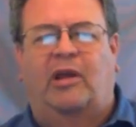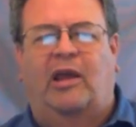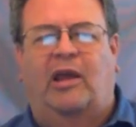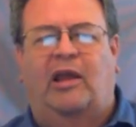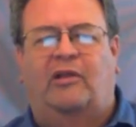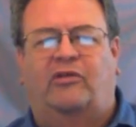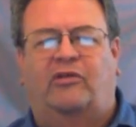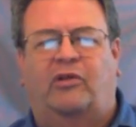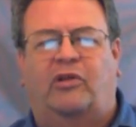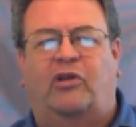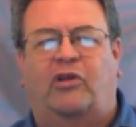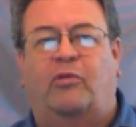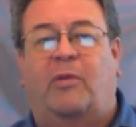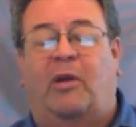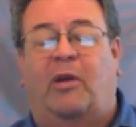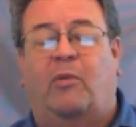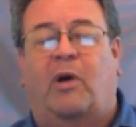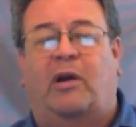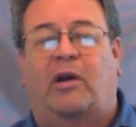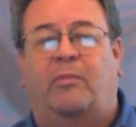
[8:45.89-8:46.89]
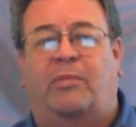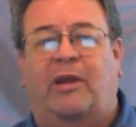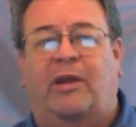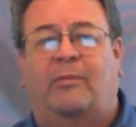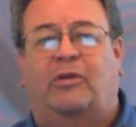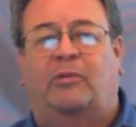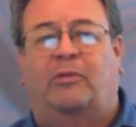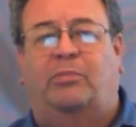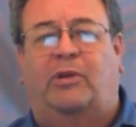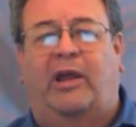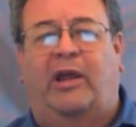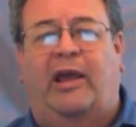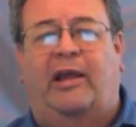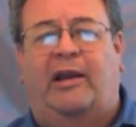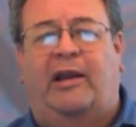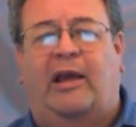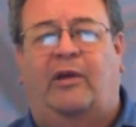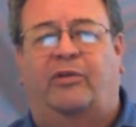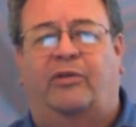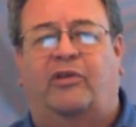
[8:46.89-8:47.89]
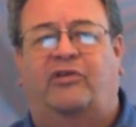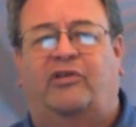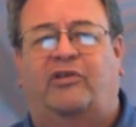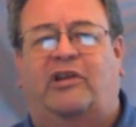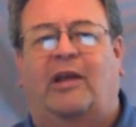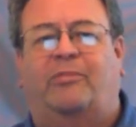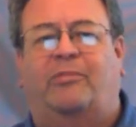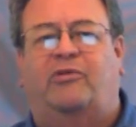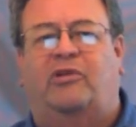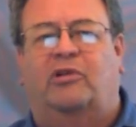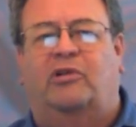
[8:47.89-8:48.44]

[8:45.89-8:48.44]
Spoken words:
and so that you may want to be able to plan out the steps